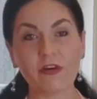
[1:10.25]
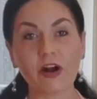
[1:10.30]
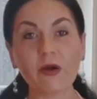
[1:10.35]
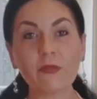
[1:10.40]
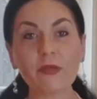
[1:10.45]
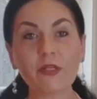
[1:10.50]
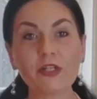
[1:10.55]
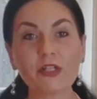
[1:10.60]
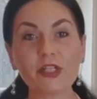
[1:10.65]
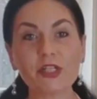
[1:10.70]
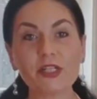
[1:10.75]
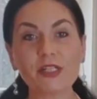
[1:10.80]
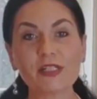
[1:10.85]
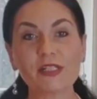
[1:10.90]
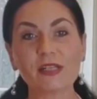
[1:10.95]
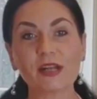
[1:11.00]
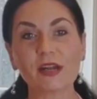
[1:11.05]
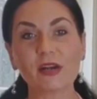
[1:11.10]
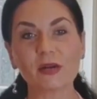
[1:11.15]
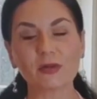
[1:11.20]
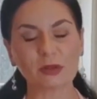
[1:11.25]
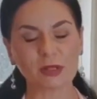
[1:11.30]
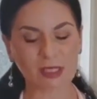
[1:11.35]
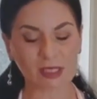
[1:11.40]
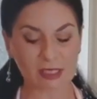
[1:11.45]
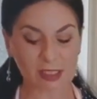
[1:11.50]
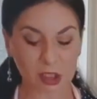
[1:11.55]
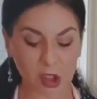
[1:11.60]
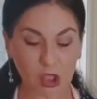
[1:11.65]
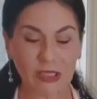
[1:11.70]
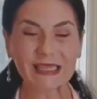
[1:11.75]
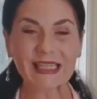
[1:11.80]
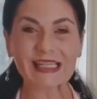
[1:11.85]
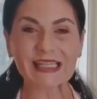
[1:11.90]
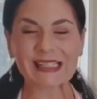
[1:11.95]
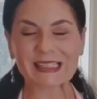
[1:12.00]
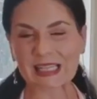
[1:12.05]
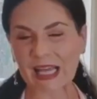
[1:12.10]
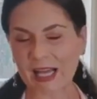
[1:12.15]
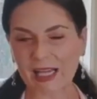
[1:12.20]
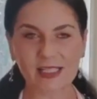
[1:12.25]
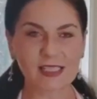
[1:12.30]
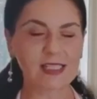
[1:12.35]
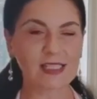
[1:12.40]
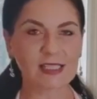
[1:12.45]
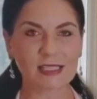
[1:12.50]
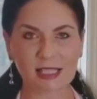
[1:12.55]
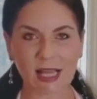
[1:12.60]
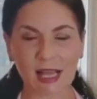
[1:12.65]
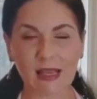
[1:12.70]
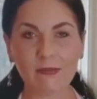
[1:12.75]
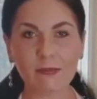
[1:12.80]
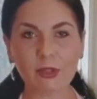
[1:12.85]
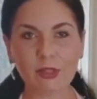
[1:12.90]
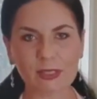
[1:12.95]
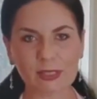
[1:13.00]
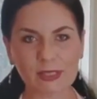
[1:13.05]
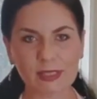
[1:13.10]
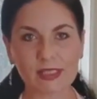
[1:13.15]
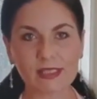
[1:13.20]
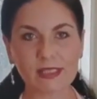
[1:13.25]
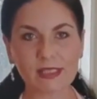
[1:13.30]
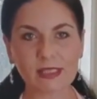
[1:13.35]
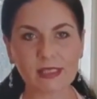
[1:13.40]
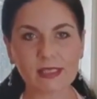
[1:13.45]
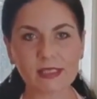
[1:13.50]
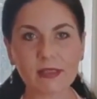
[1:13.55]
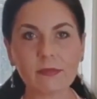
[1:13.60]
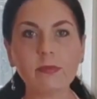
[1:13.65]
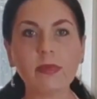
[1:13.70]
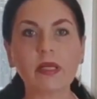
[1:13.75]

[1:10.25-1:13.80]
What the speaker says: Farmer's cheese now, it's not exact the same consistency,